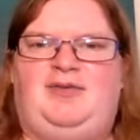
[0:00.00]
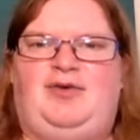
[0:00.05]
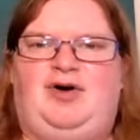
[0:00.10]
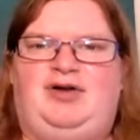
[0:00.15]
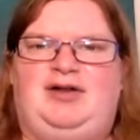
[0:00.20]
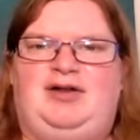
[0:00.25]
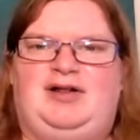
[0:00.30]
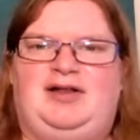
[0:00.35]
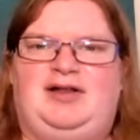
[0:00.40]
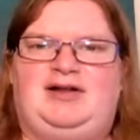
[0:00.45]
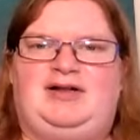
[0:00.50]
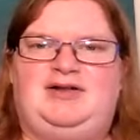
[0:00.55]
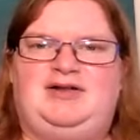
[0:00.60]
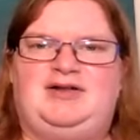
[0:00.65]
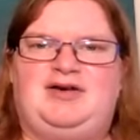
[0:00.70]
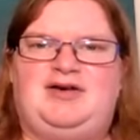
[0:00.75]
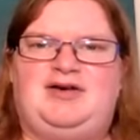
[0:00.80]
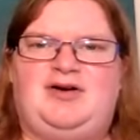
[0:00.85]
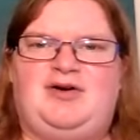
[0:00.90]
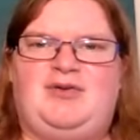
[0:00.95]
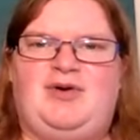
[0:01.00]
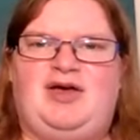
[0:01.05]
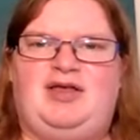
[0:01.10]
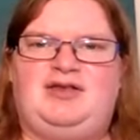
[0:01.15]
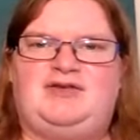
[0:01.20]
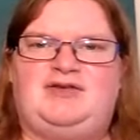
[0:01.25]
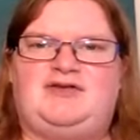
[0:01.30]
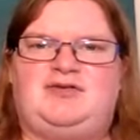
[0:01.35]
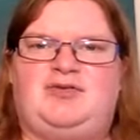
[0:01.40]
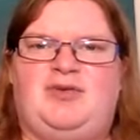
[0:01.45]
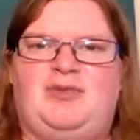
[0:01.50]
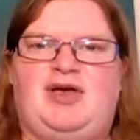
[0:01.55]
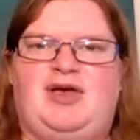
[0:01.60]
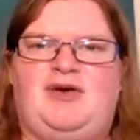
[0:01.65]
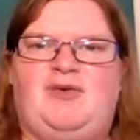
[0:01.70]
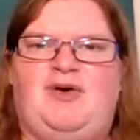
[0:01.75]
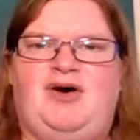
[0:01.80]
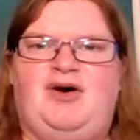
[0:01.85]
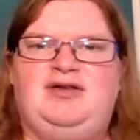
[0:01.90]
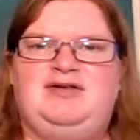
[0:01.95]
1 little duck went
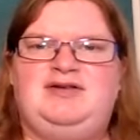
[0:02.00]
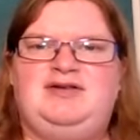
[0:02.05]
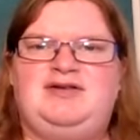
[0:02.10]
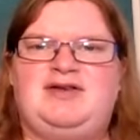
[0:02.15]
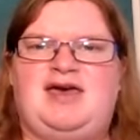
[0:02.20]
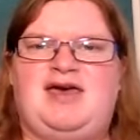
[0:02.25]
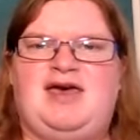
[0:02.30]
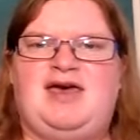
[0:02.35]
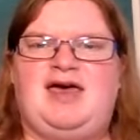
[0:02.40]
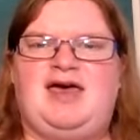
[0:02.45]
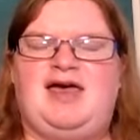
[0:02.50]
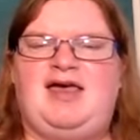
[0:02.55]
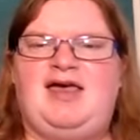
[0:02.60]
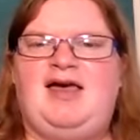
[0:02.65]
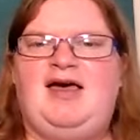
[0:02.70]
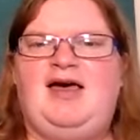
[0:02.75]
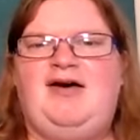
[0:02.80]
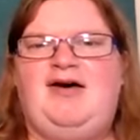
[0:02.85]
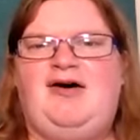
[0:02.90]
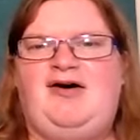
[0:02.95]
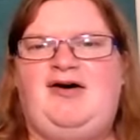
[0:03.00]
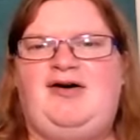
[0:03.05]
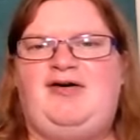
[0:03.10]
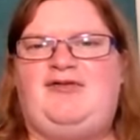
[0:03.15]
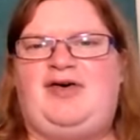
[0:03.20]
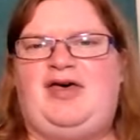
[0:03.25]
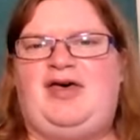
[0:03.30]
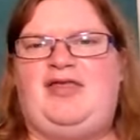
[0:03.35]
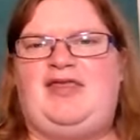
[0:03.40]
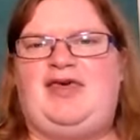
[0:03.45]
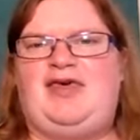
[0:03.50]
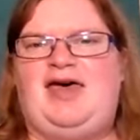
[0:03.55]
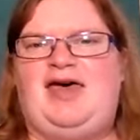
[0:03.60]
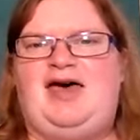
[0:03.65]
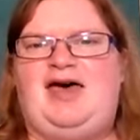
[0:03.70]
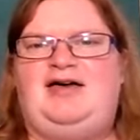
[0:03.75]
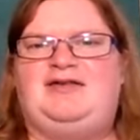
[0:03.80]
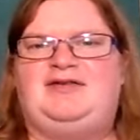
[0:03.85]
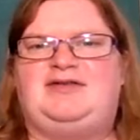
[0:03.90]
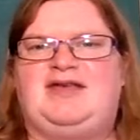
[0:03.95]
swimming one day over the
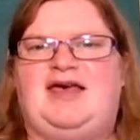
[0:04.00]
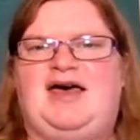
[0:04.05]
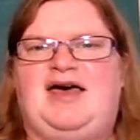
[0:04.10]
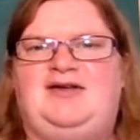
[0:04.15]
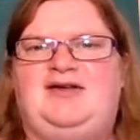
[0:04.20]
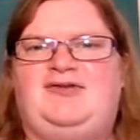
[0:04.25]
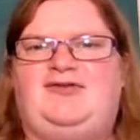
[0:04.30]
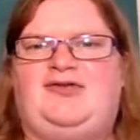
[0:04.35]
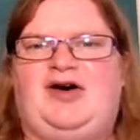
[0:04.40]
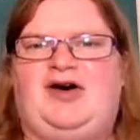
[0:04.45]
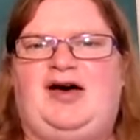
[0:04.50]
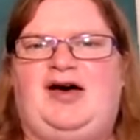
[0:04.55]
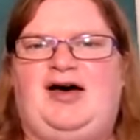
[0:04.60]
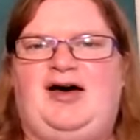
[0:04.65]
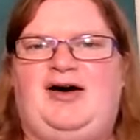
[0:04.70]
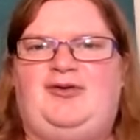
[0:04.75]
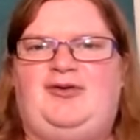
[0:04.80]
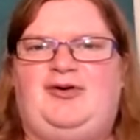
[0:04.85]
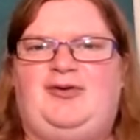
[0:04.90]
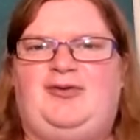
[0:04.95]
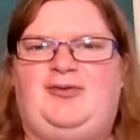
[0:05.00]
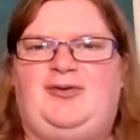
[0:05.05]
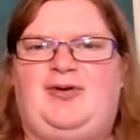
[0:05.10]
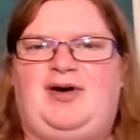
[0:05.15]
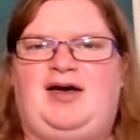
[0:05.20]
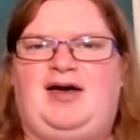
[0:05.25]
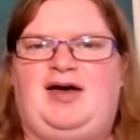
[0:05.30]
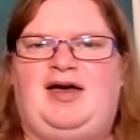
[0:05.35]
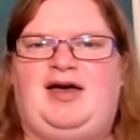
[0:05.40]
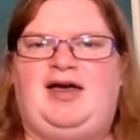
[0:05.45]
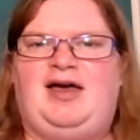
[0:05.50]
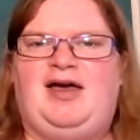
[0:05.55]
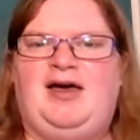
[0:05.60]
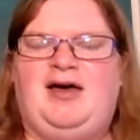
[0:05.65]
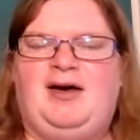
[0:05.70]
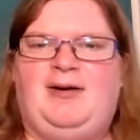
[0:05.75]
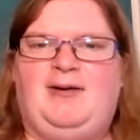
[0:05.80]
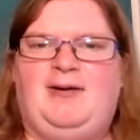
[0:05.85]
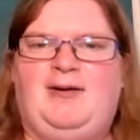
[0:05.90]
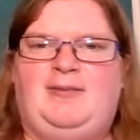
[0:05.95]
hills and far away.
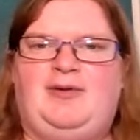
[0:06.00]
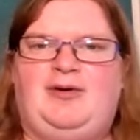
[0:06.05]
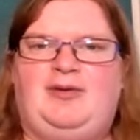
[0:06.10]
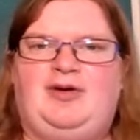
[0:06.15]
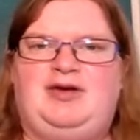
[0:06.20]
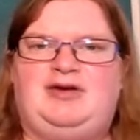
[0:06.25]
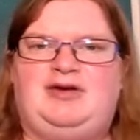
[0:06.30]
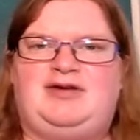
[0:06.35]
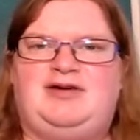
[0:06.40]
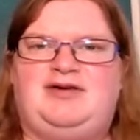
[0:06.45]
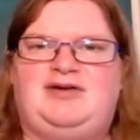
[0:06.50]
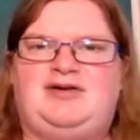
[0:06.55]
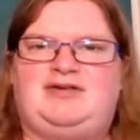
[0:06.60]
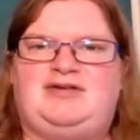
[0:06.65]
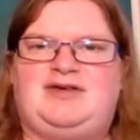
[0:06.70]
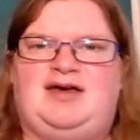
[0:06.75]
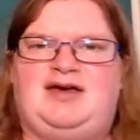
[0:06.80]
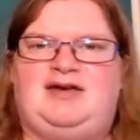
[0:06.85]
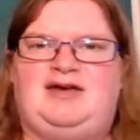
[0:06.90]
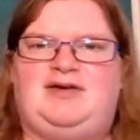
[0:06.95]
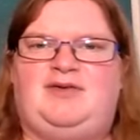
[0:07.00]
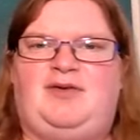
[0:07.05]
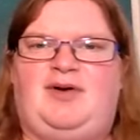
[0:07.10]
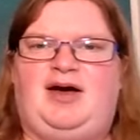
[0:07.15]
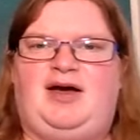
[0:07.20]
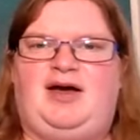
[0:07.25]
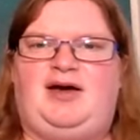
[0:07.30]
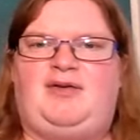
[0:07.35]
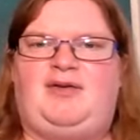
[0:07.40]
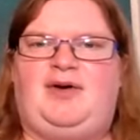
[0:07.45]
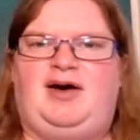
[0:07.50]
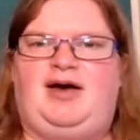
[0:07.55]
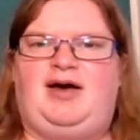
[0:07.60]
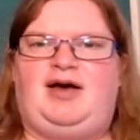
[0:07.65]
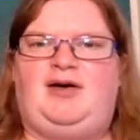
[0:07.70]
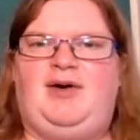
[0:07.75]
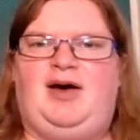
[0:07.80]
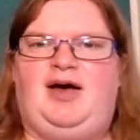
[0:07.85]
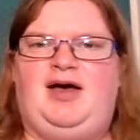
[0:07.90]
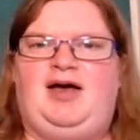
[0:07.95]
Mummy duck said quack, quack,
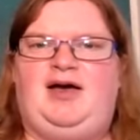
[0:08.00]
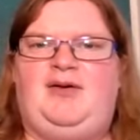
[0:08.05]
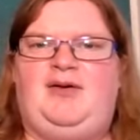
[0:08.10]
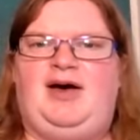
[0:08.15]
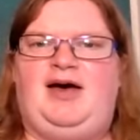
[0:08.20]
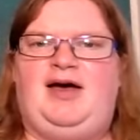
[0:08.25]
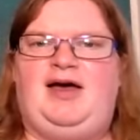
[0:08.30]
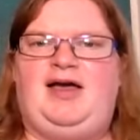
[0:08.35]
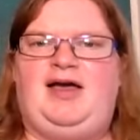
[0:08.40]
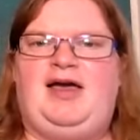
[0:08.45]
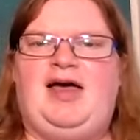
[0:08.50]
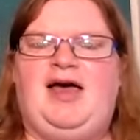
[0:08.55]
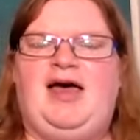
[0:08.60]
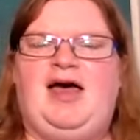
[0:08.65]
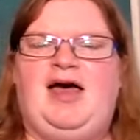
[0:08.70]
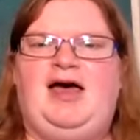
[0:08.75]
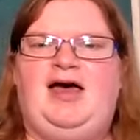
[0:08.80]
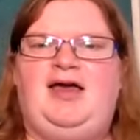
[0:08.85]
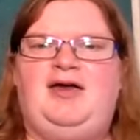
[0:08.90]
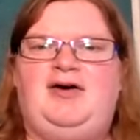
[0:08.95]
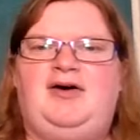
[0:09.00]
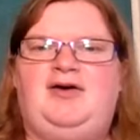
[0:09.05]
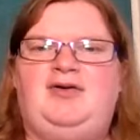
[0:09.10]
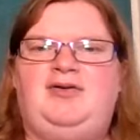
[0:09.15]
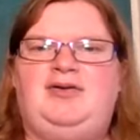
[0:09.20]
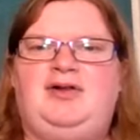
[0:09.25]
quack, quack, and